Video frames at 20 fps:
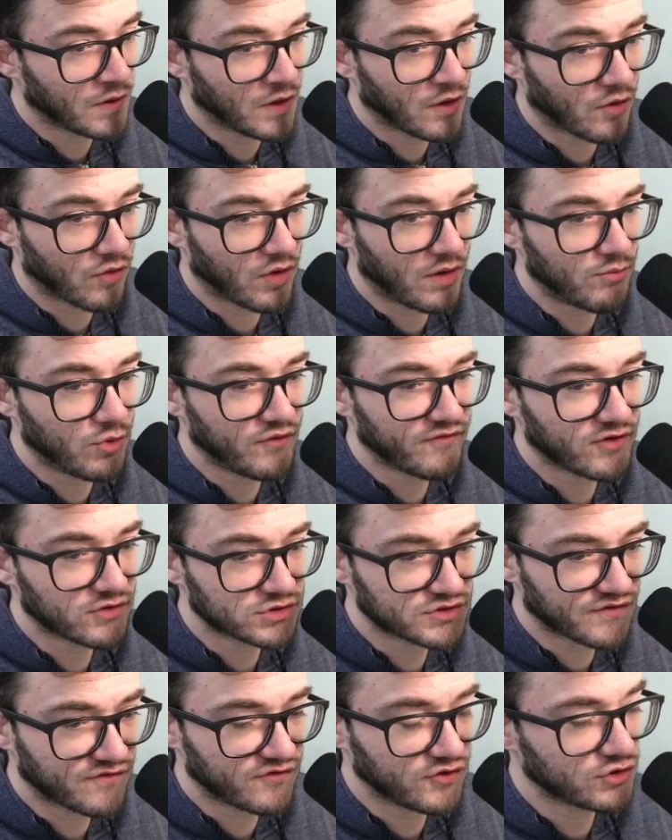Right, moving on
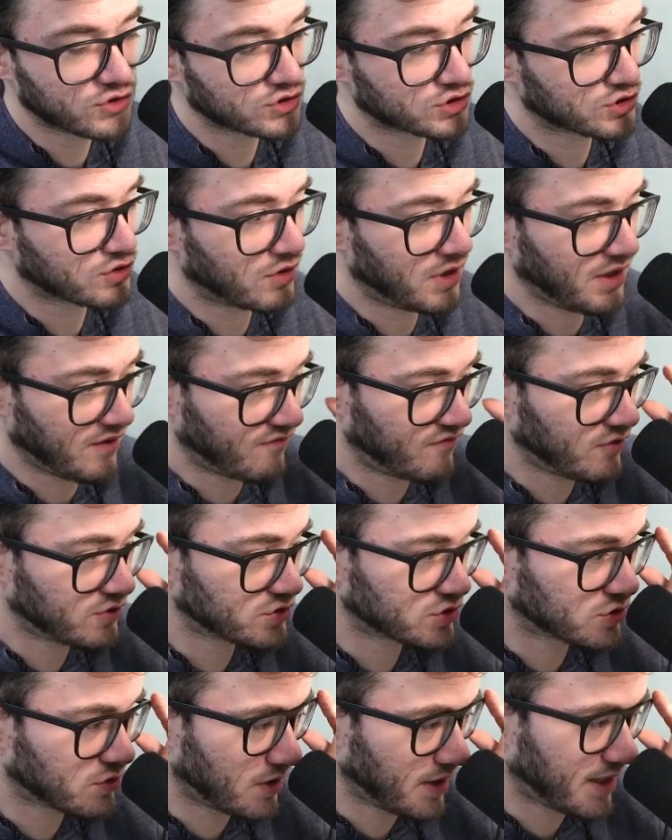to Fusion Strike. Fusion
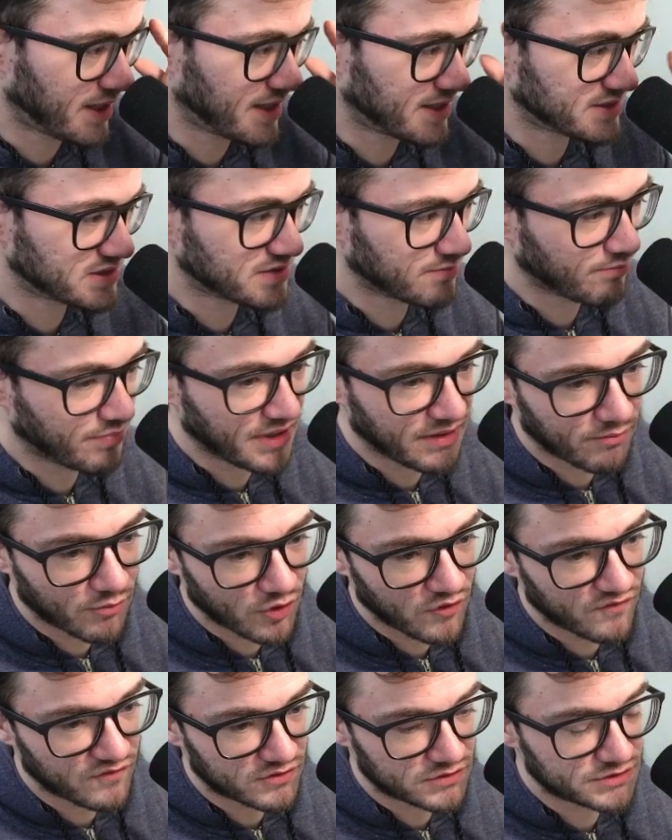Strike has some big
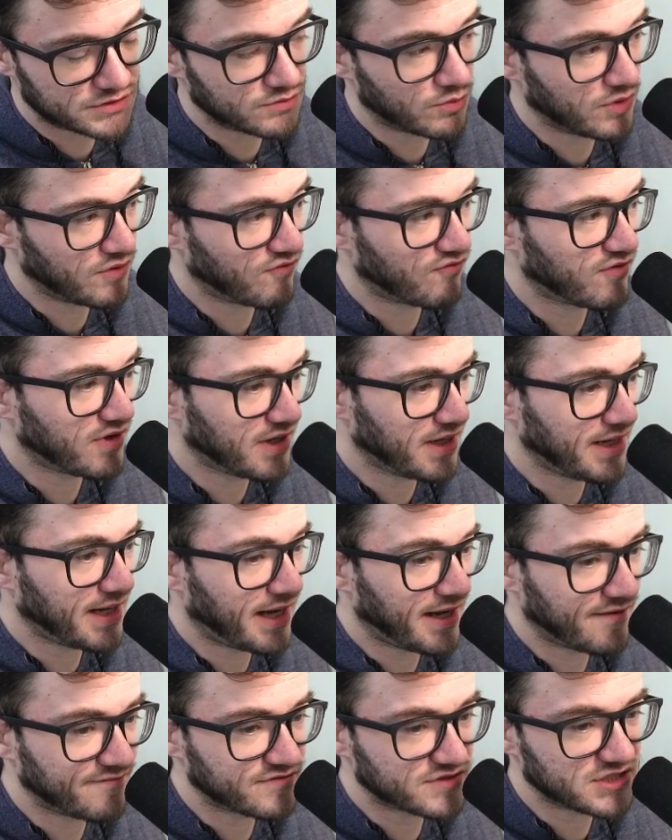movers. We really
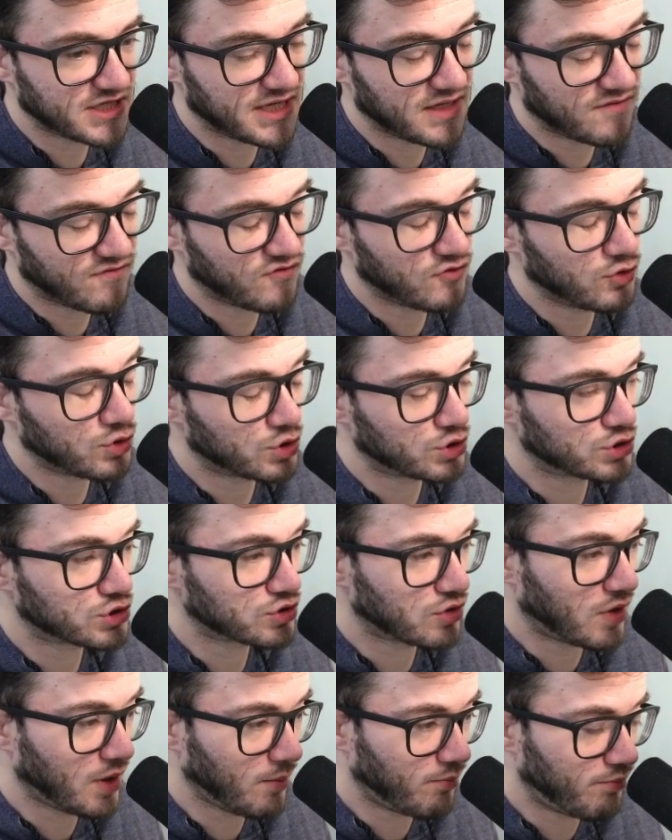have seen Fusion
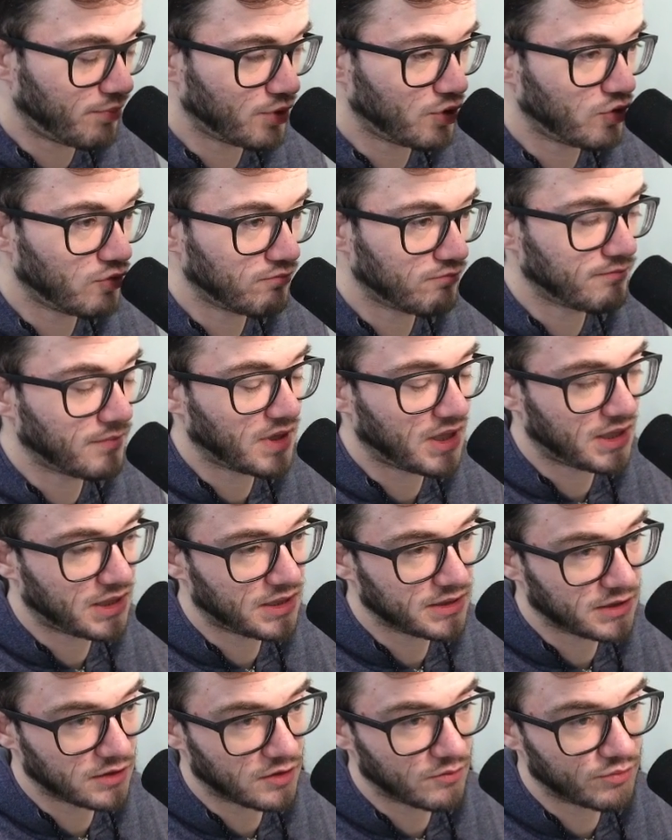Strike boom.
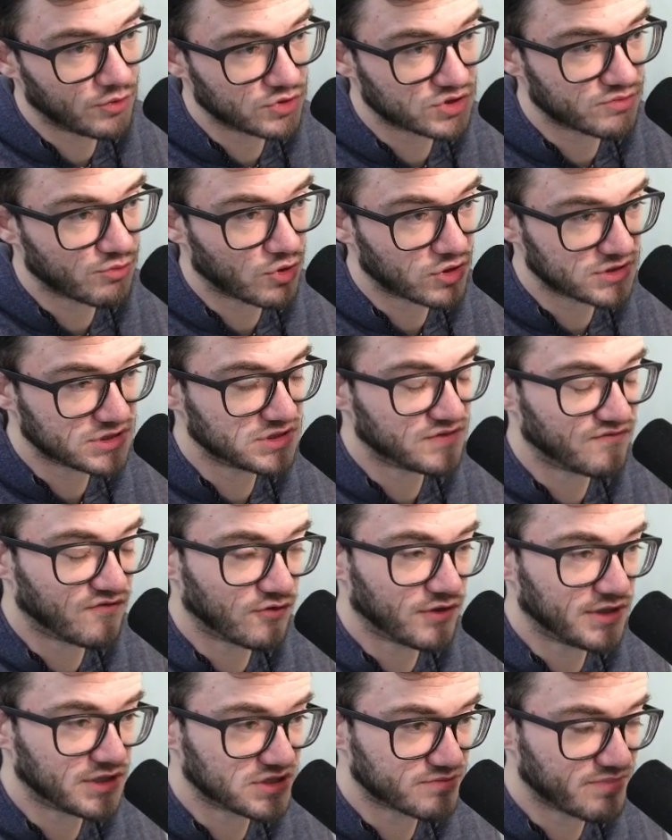Booster boxes are
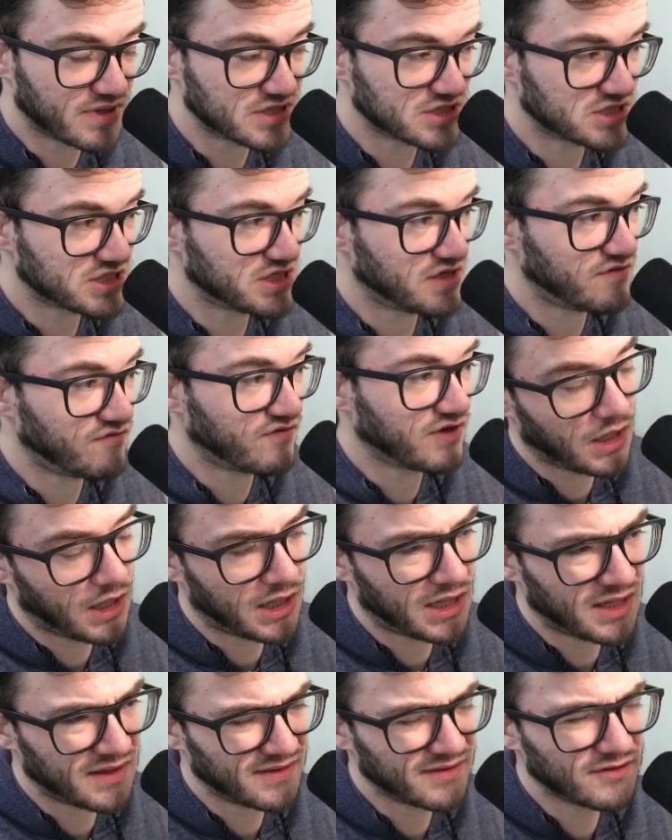very expensive.
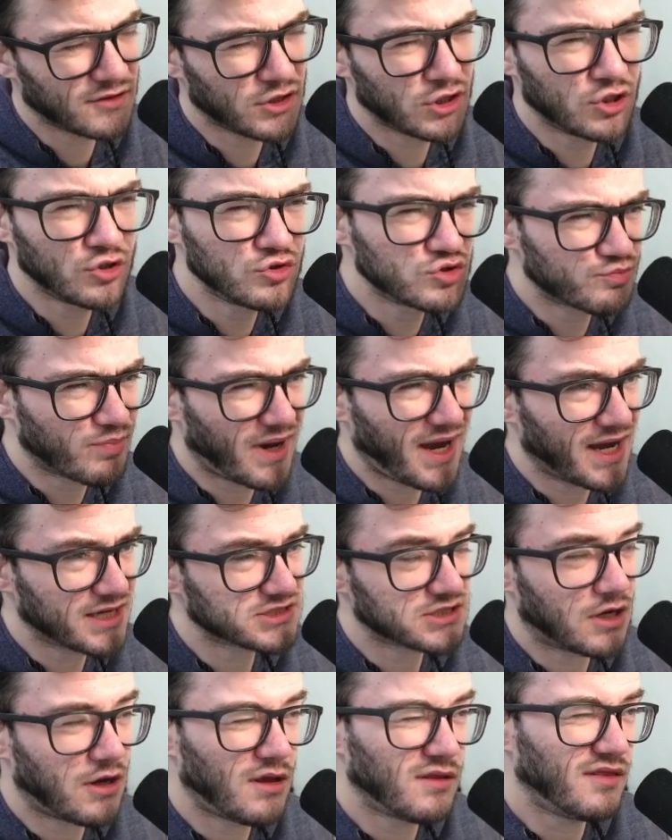The loose packs
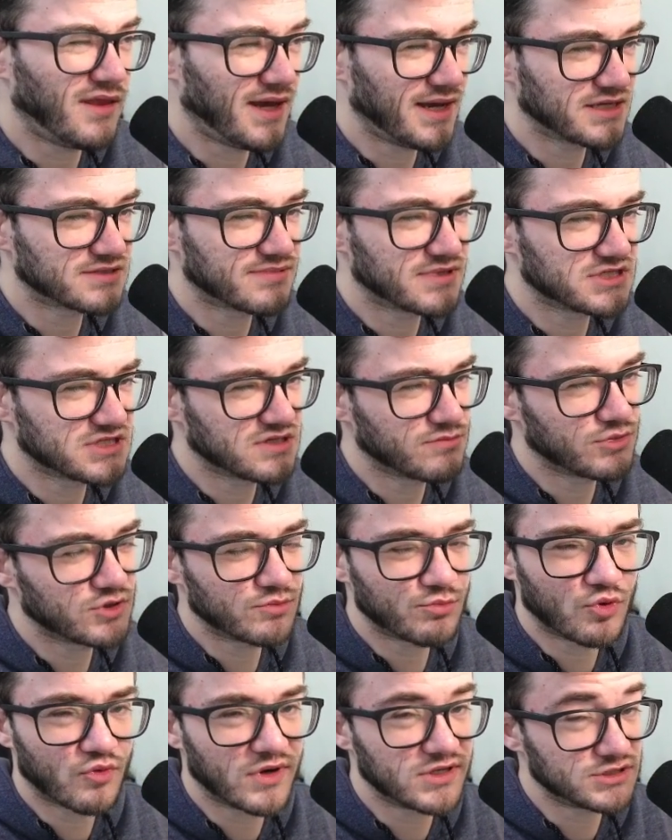aren't that expensive, but the
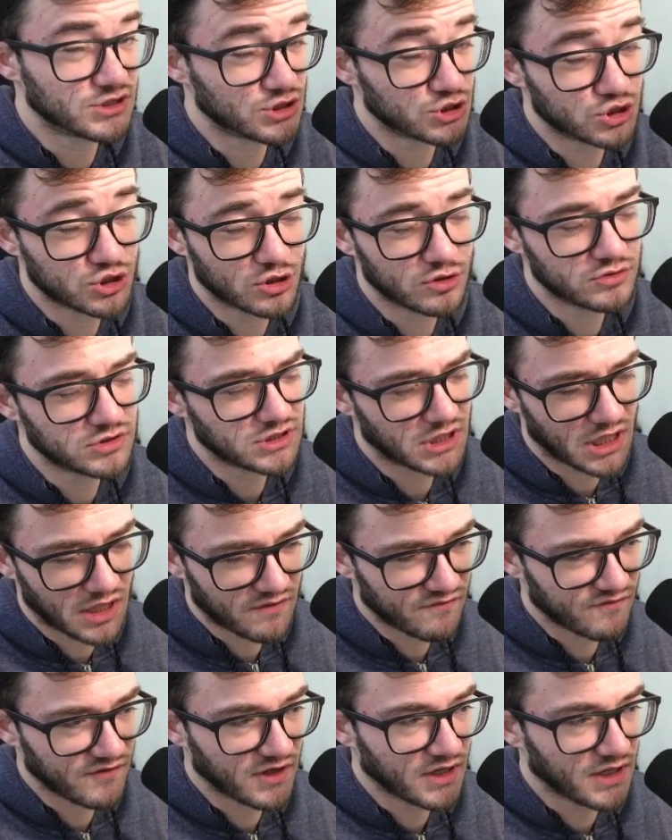poor rates are so tough